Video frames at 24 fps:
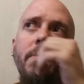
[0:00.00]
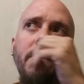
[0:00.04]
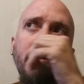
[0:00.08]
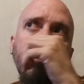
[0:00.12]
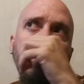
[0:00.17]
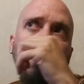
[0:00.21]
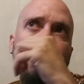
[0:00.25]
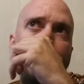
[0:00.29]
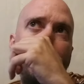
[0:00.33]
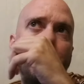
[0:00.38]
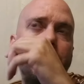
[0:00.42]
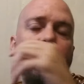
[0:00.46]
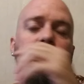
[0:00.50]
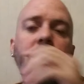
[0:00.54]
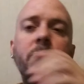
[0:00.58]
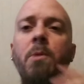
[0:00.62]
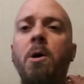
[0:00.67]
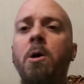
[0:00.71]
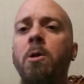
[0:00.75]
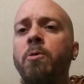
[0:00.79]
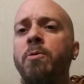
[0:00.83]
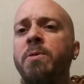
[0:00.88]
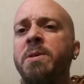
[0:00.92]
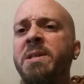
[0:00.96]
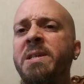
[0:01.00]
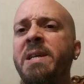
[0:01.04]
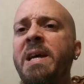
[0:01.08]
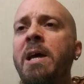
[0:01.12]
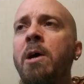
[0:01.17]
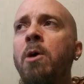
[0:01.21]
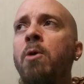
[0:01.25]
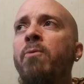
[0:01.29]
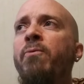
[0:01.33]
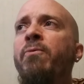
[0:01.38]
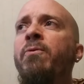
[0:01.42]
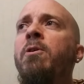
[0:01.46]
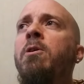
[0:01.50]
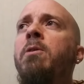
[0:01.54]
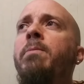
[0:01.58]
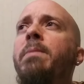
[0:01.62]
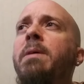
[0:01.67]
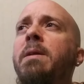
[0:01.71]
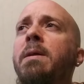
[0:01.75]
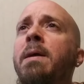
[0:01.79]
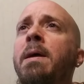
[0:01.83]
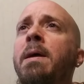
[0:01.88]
It's a much smaller scale film.